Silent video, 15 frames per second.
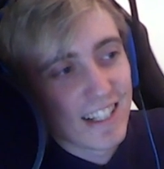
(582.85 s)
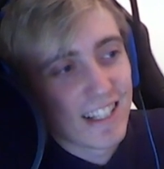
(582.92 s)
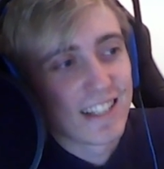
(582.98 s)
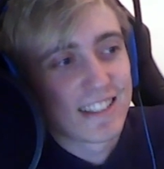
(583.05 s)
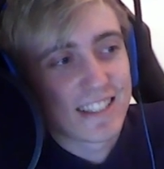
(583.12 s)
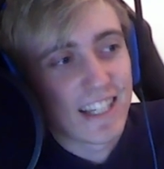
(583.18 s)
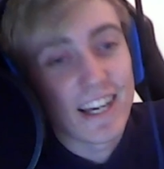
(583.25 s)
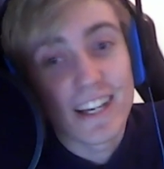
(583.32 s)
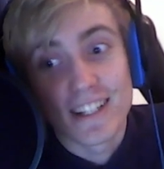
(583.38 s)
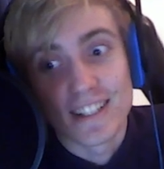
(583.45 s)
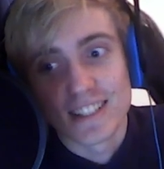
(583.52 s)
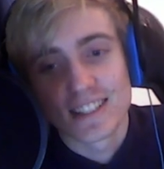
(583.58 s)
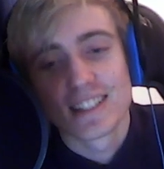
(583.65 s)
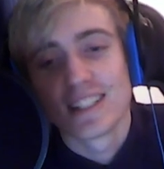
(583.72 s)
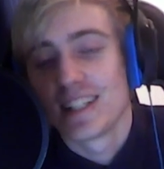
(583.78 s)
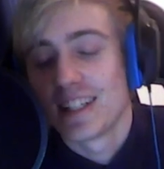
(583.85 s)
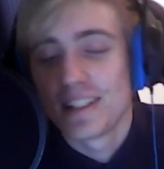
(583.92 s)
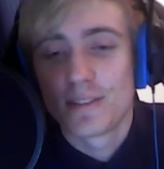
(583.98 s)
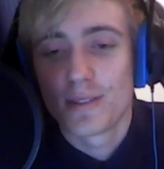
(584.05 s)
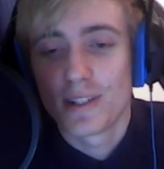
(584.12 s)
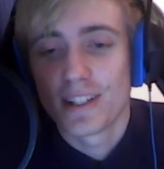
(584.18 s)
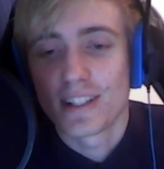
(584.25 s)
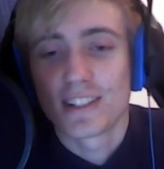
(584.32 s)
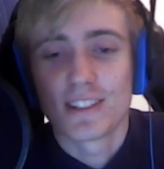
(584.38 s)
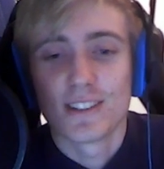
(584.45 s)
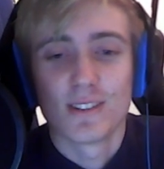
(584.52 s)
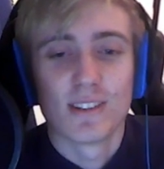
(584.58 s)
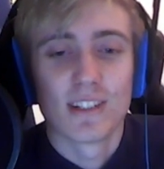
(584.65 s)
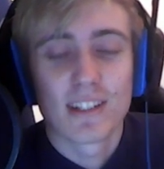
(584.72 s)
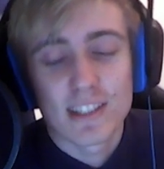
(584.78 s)
It's chaos. It's very
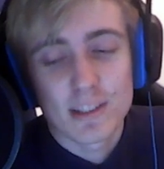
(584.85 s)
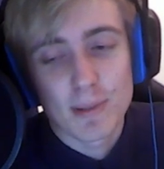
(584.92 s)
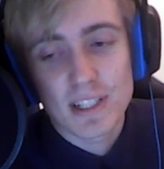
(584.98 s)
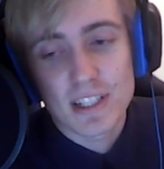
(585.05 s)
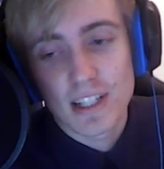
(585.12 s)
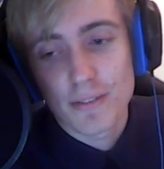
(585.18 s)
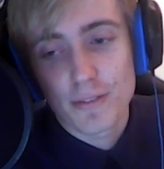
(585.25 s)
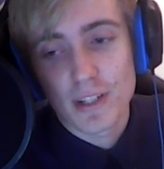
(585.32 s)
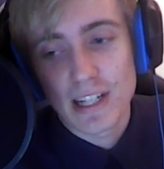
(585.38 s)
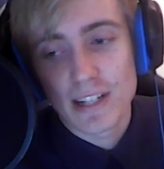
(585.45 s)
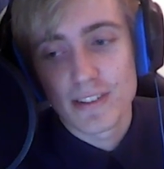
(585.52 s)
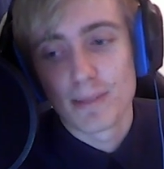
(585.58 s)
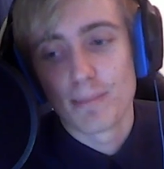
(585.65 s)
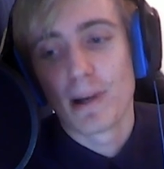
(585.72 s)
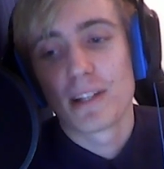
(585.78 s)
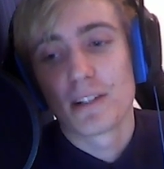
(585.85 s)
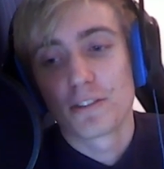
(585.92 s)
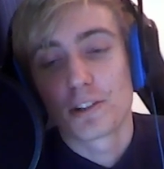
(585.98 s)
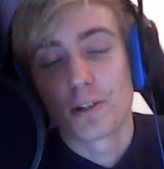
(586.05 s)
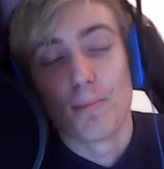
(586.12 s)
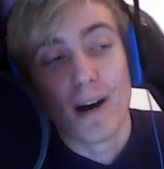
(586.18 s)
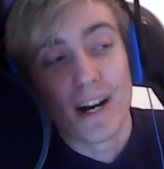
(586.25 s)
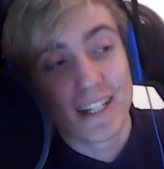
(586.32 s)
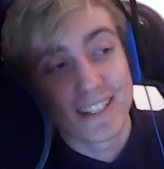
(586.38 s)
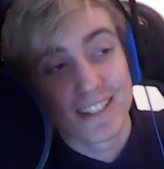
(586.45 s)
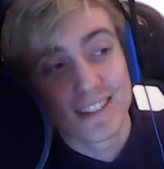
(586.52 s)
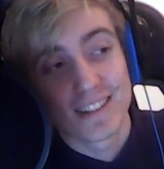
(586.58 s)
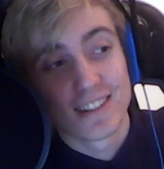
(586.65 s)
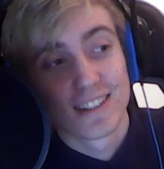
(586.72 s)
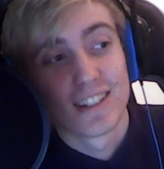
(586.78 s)
cool. And especially if you have the Banner of
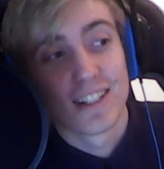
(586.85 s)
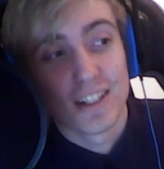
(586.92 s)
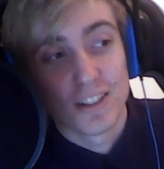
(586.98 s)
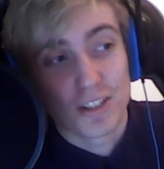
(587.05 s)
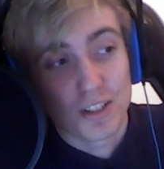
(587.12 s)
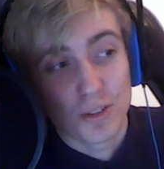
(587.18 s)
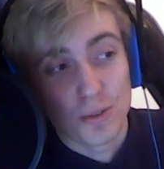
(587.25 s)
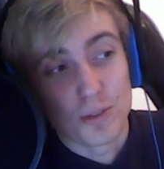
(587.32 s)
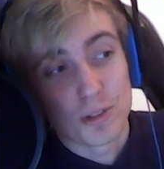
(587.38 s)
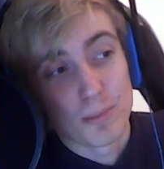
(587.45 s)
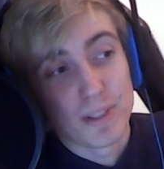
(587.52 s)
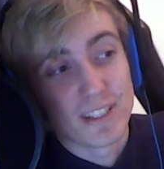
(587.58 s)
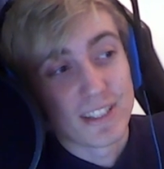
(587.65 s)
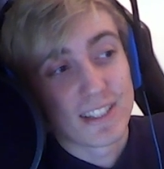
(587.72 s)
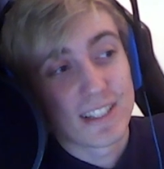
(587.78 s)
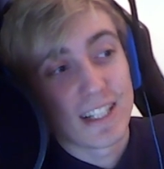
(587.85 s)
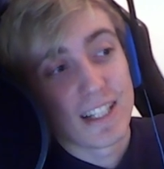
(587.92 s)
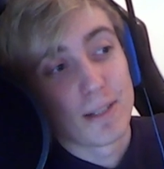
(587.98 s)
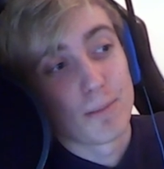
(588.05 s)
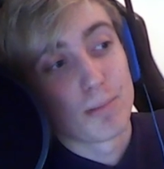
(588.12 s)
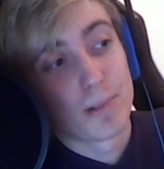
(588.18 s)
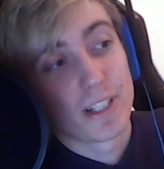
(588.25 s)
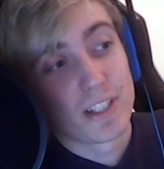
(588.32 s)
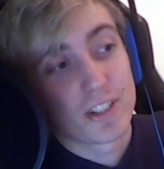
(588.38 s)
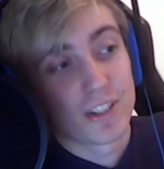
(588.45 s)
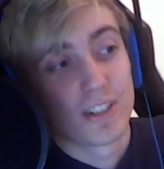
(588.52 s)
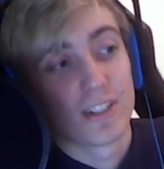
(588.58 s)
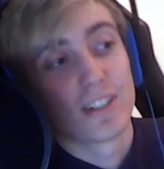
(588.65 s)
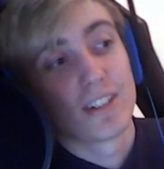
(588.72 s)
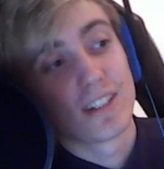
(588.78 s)
Command, you can do some insane
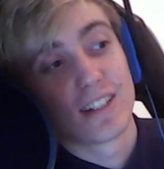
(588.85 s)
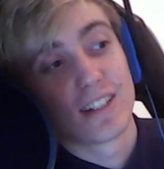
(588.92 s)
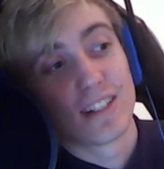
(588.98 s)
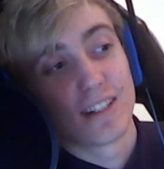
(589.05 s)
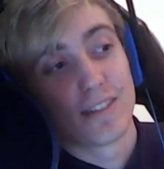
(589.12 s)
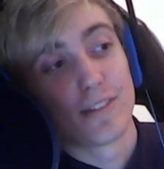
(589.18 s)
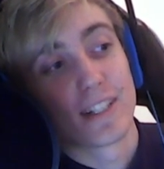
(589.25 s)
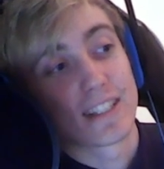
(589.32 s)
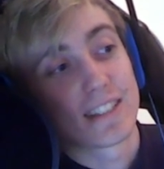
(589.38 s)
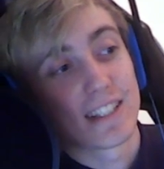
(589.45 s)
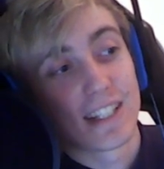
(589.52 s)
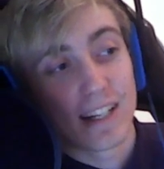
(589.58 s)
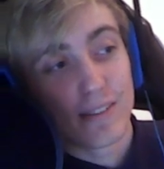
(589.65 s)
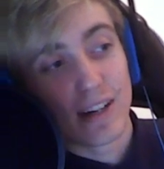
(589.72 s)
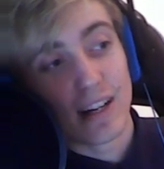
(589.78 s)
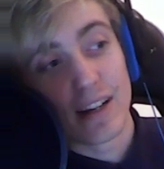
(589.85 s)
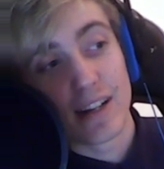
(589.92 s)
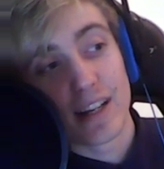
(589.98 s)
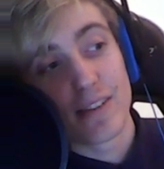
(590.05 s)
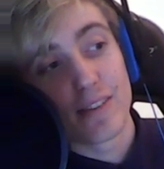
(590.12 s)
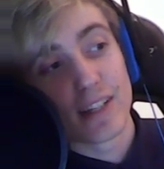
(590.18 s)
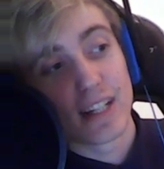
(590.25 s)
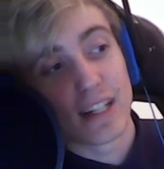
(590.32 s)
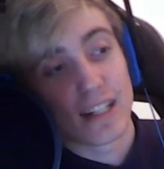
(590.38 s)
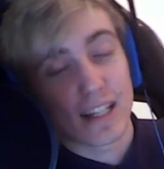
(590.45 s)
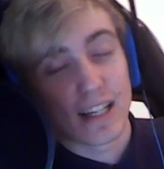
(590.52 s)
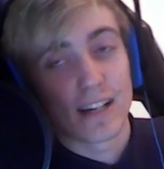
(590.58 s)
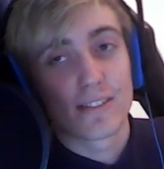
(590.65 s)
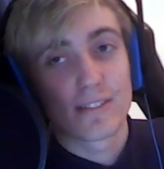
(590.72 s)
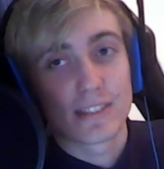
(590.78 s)
pressure things. And I even like
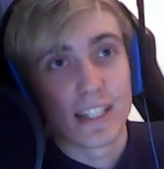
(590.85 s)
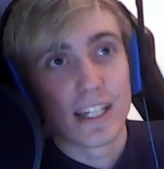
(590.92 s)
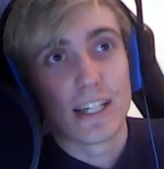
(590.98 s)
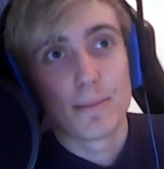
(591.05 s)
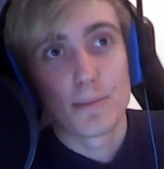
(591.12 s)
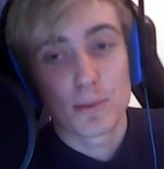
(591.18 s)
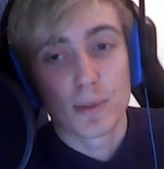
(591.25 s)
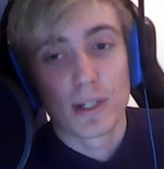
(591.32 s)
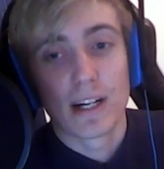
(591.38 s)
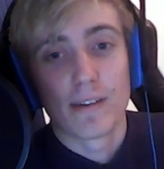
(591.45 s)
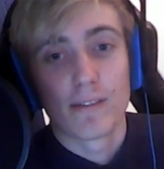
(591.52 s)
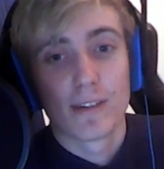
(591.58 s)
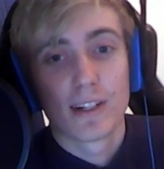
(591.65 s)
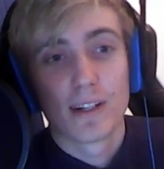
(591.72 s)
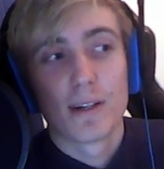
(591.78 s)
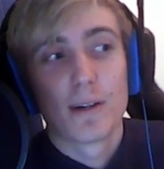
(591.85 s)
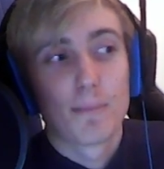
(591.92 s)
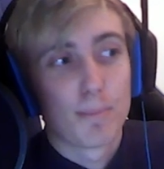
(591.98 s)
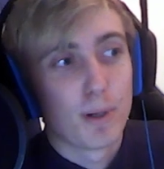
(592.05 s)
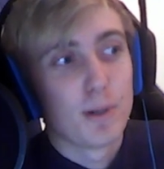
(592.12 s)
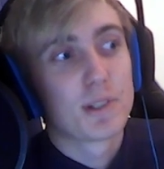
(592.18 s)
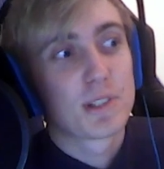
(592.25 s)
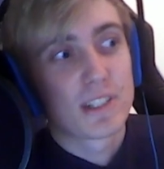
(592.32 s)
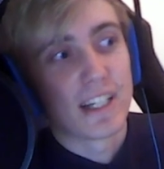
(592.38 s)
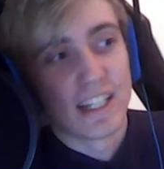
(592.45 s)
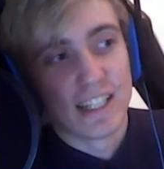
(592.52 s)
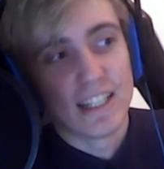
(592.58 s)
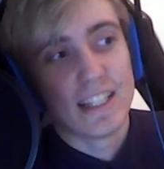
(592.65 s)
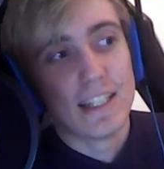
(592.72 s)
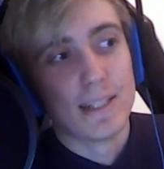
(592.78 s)
have games where I've pushed the
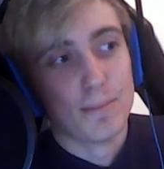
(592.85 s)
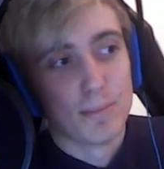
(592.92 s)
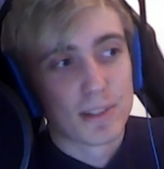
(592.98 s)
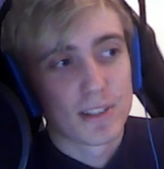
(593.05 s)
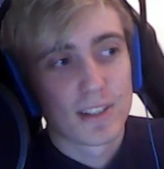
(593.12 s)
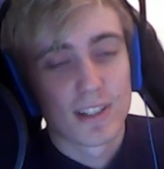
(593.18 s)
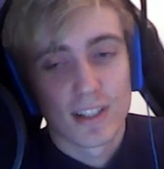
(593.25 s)
inhibs